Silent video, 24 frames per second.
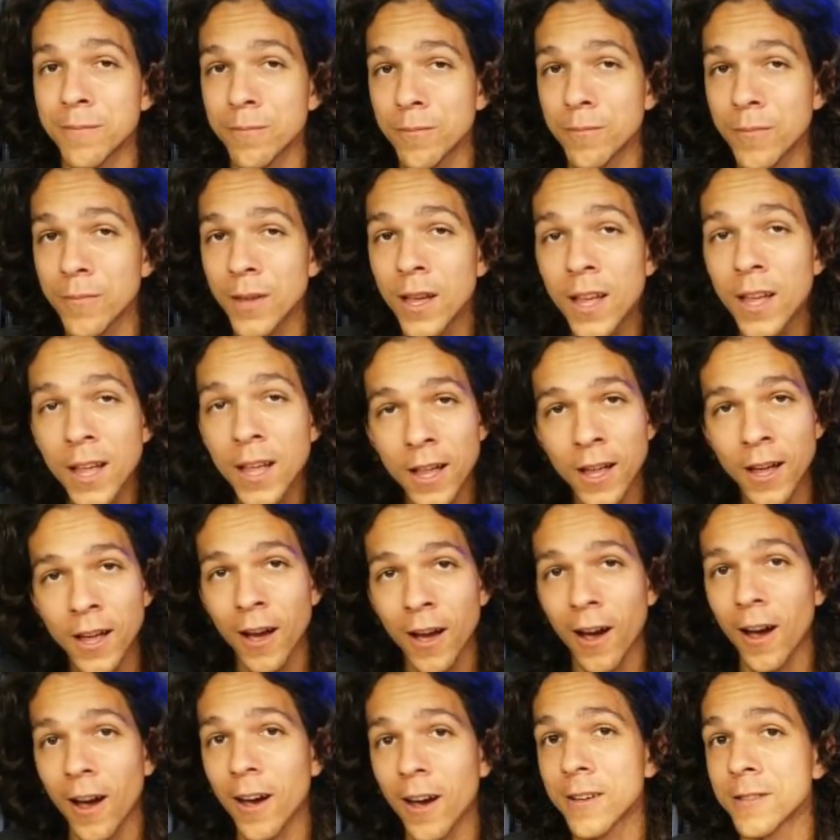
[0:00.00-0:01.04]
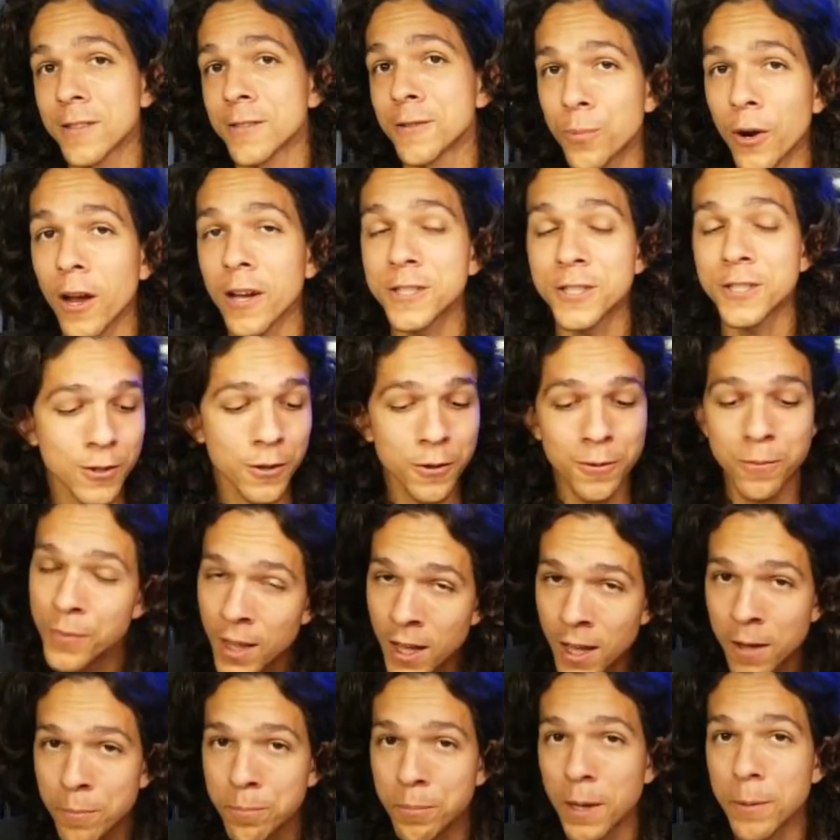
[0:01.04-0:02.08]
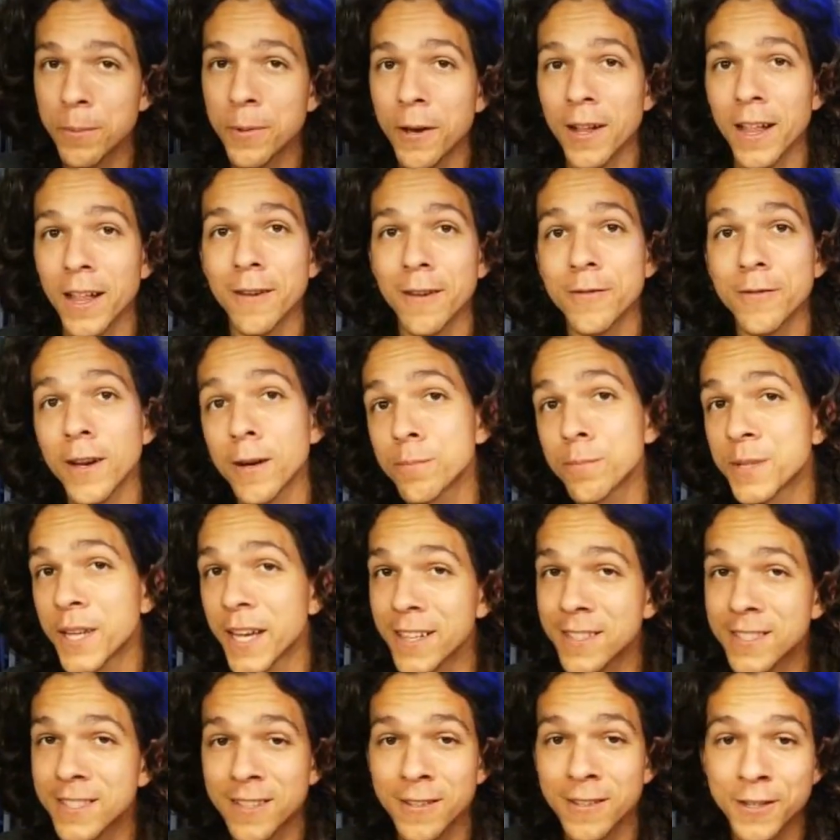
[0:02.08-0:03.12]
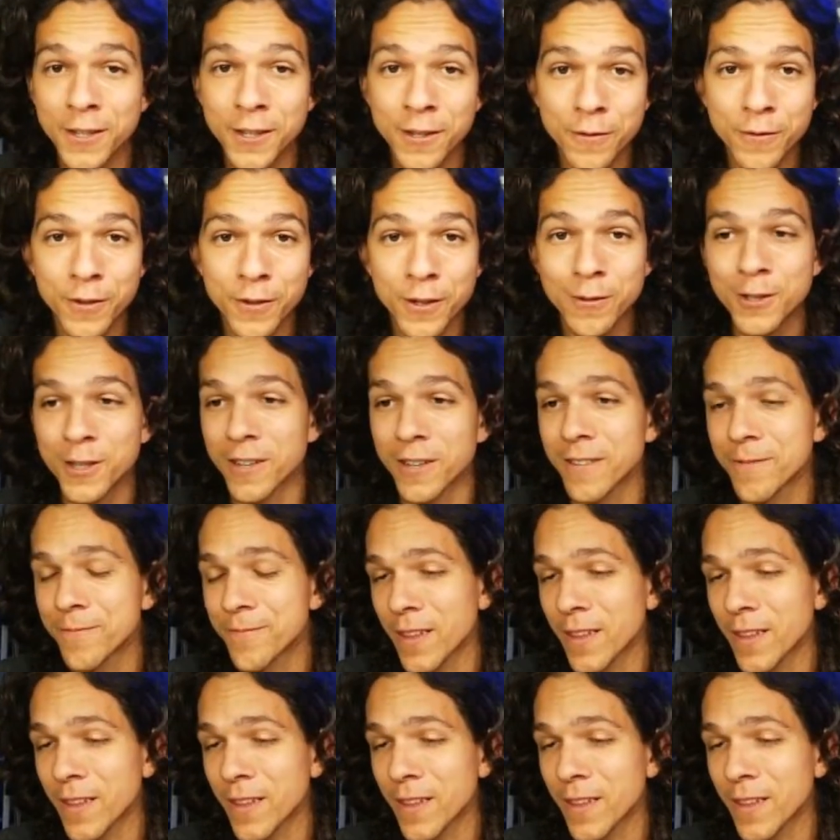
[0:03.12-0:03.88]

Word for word: other projects, so maybe I'll have updates in the near future.